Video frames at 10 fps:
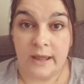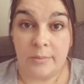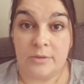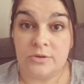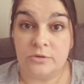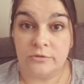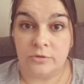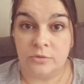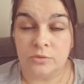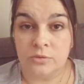
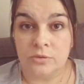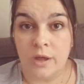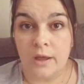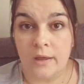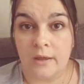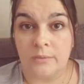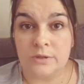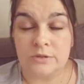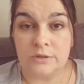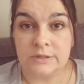epidural,
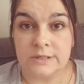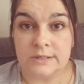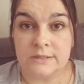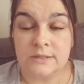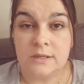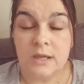which I did.